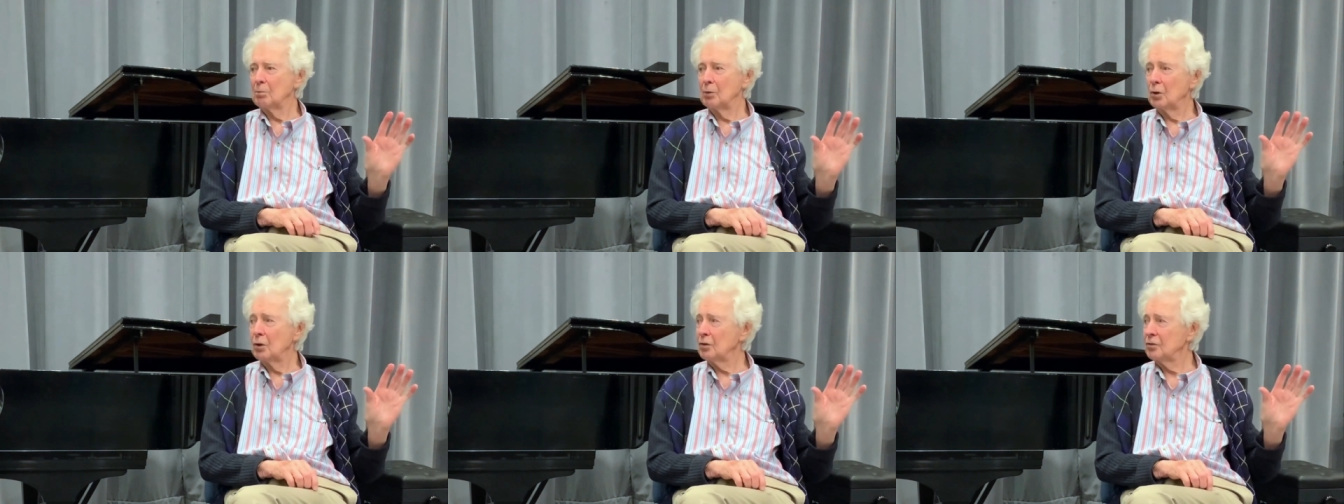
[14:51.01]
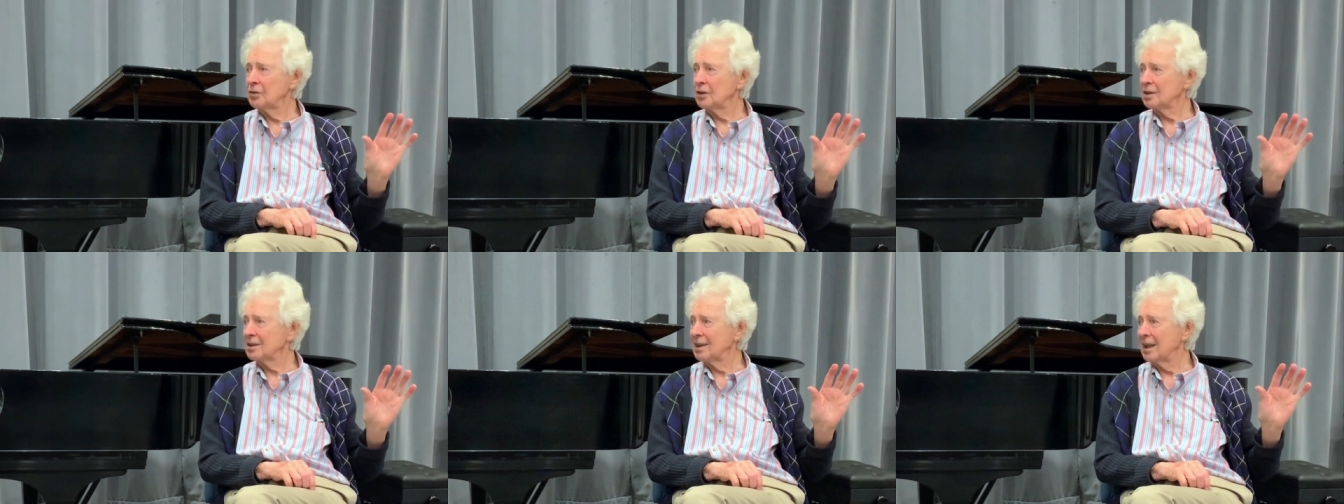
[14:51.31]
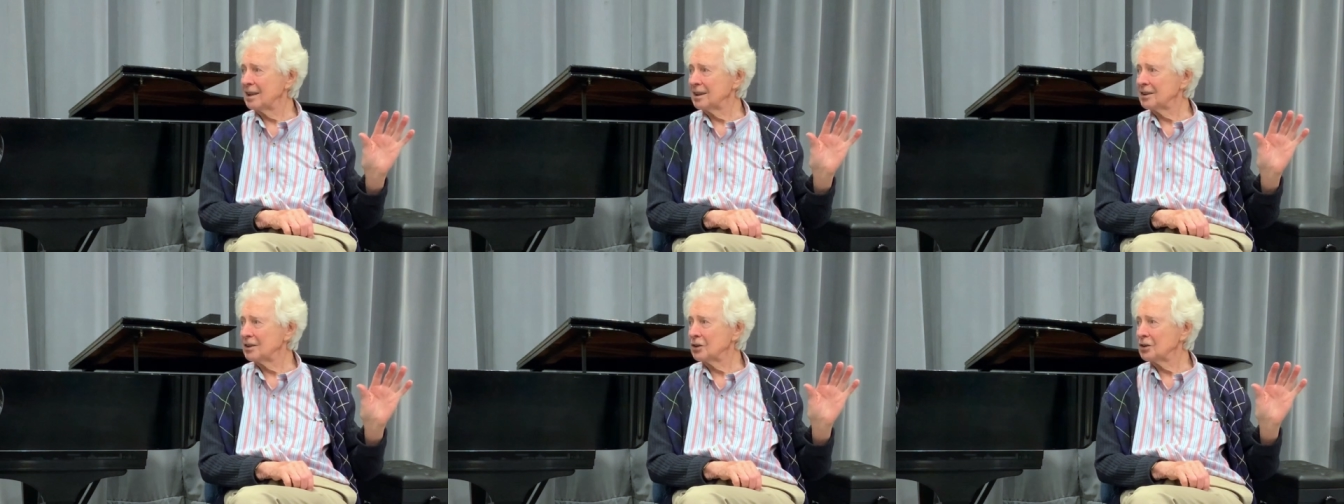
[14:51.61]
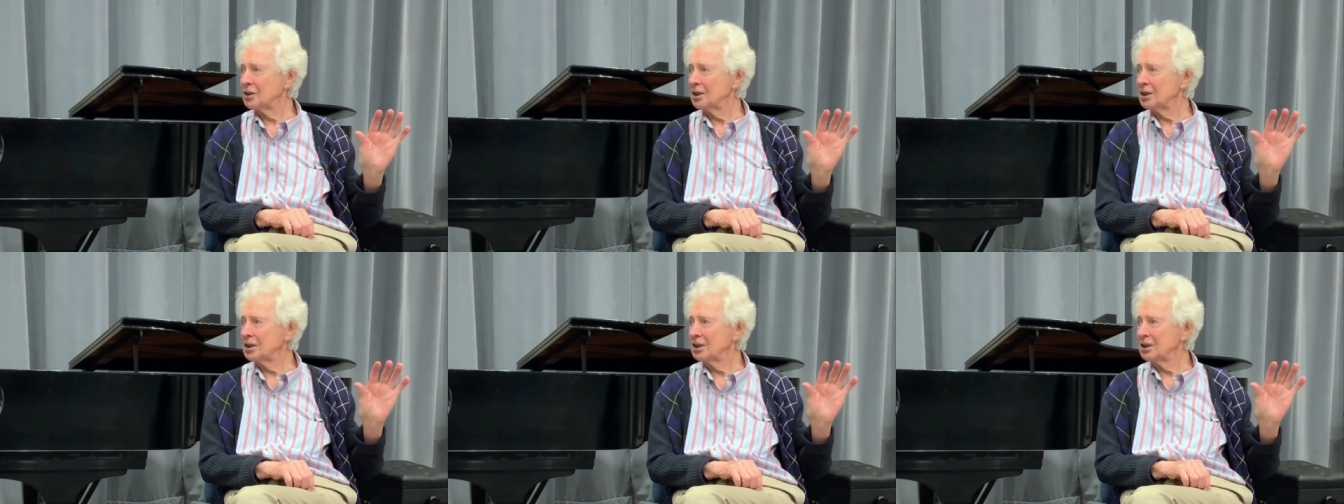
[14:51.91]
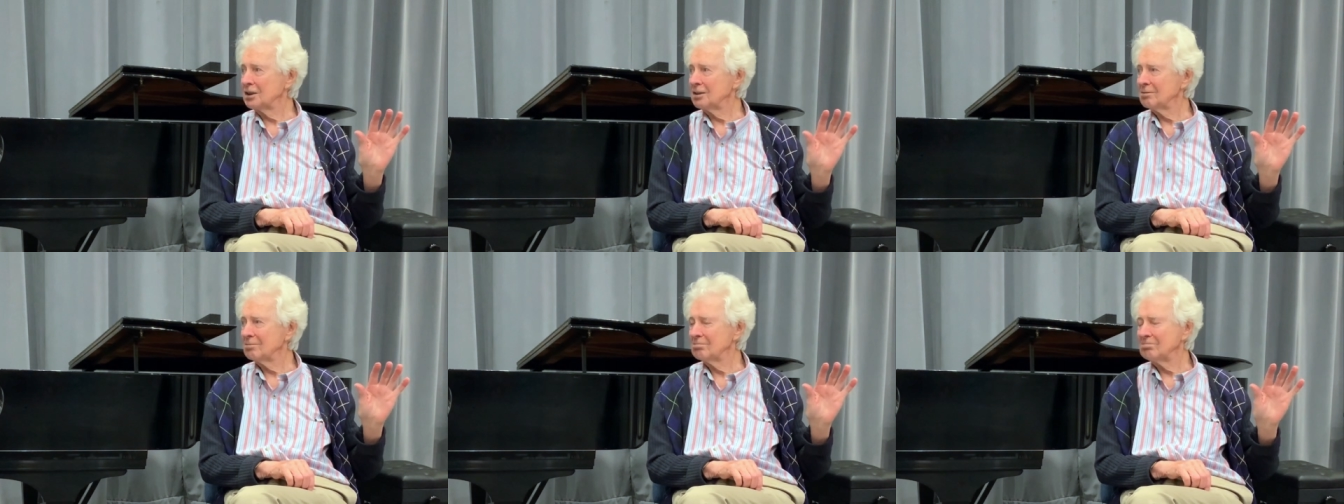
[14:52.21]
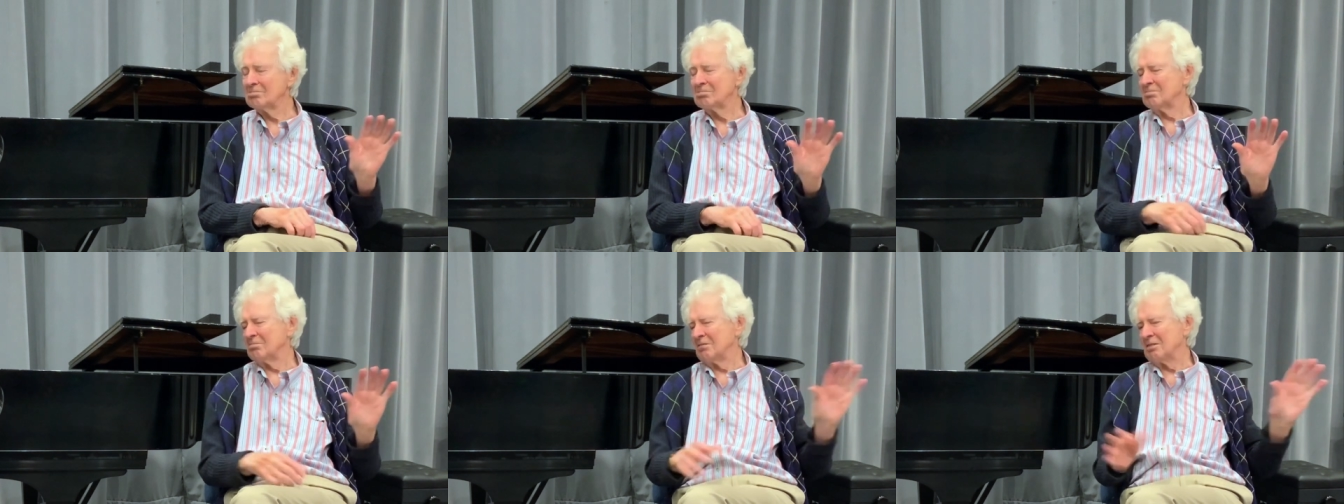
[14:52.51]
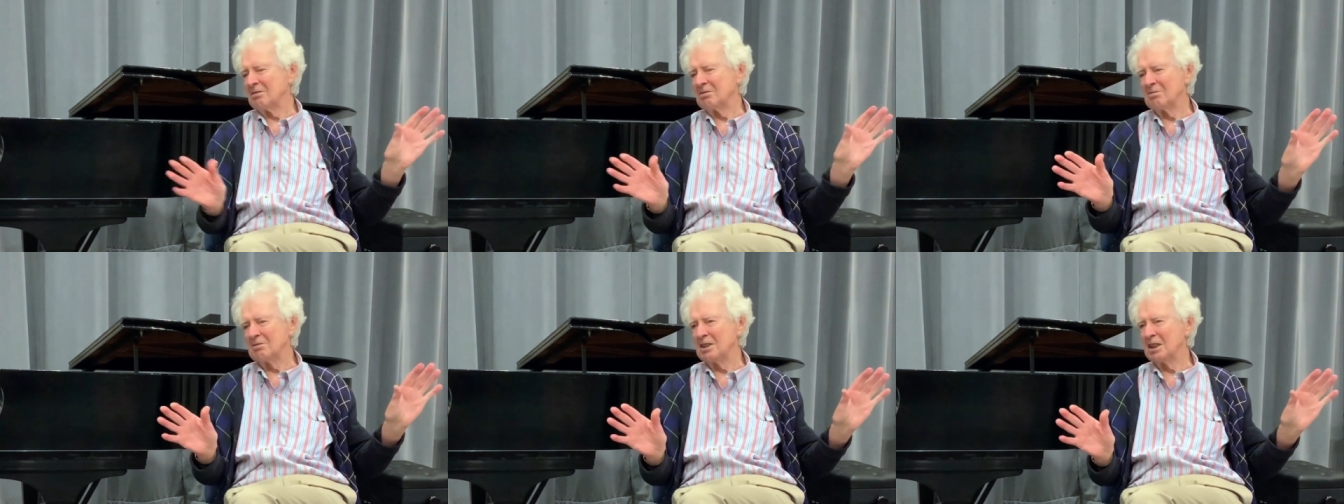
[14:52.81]
perfect at an audition.
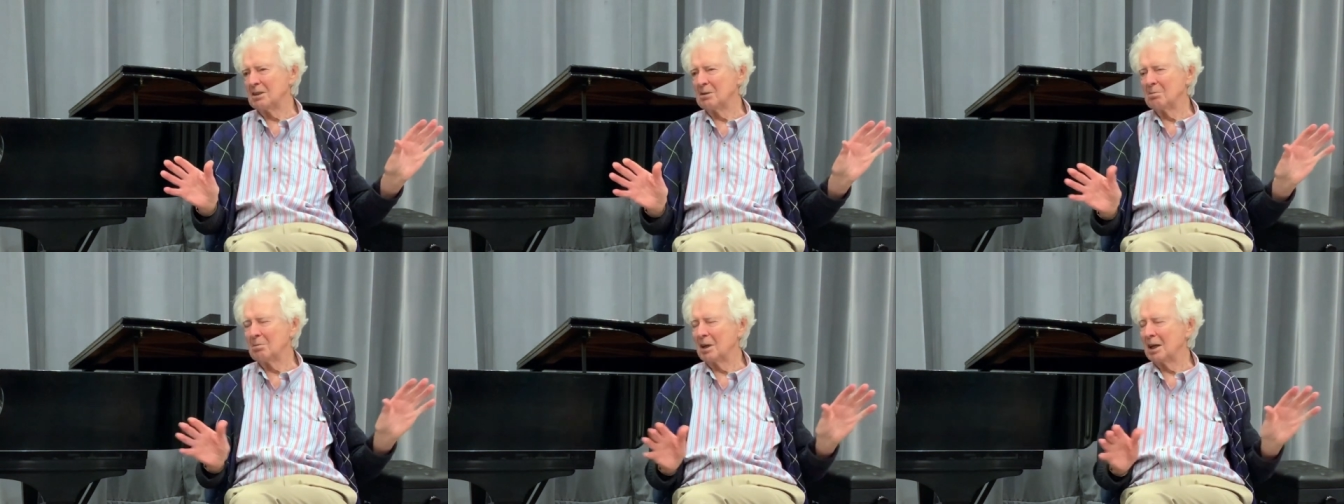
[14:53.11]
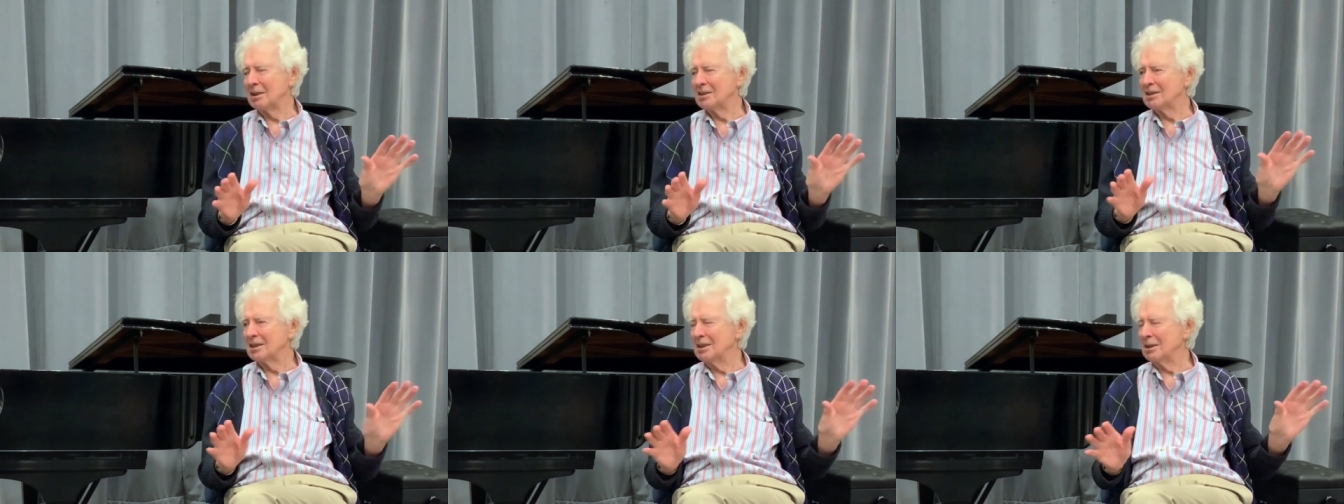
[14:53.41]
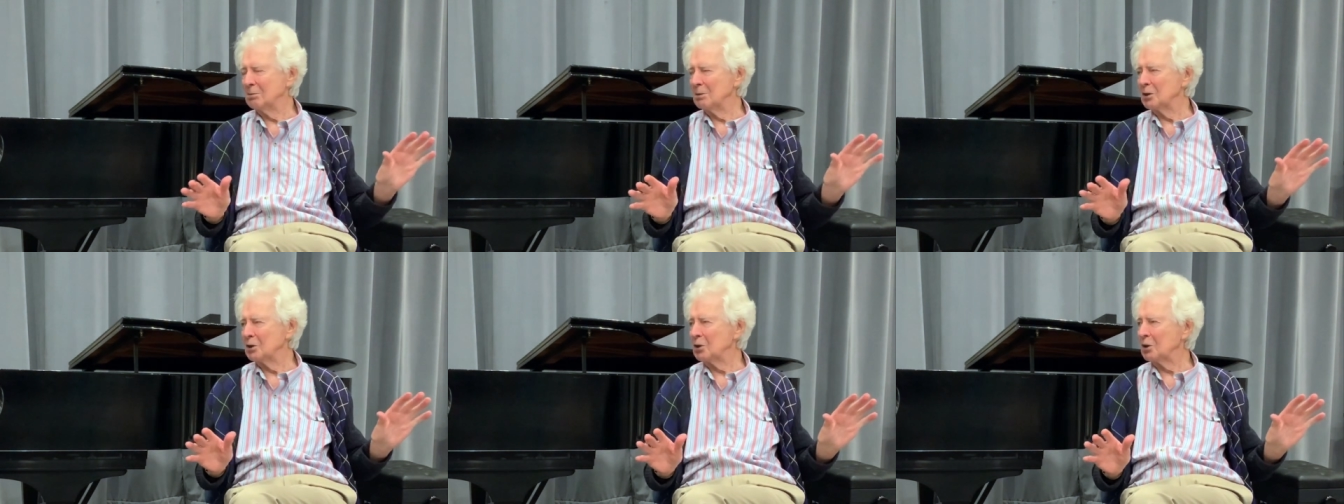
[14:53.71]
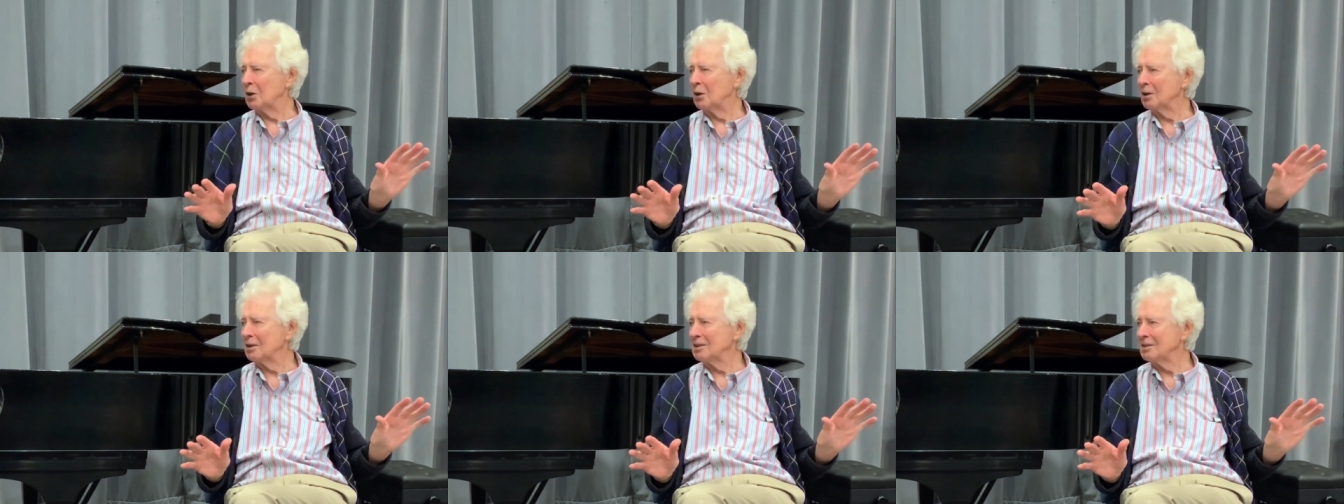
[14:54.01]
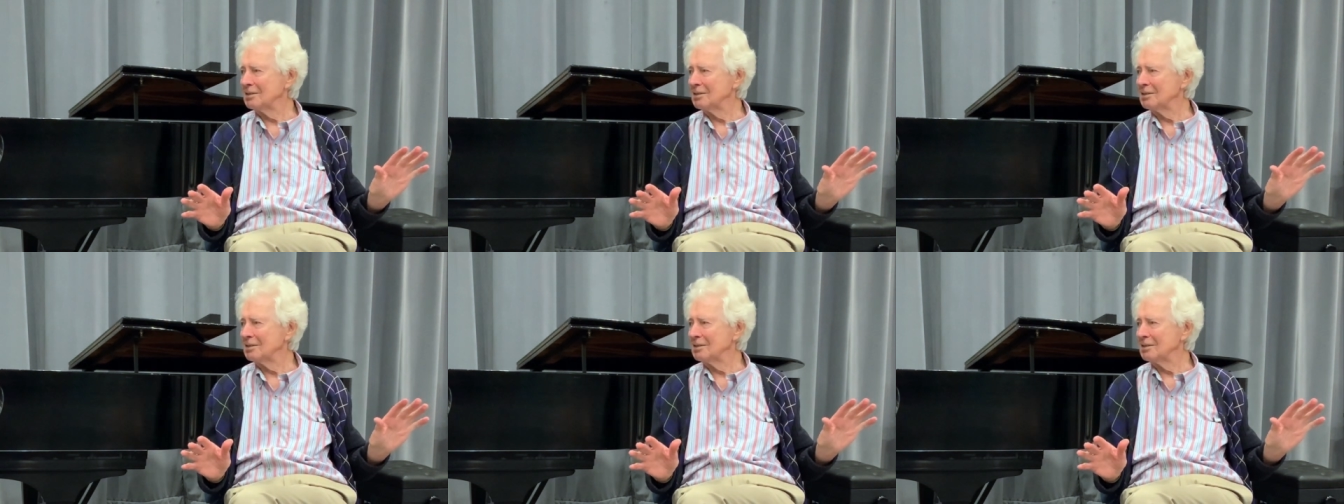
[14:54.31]
Didn't bother him at all.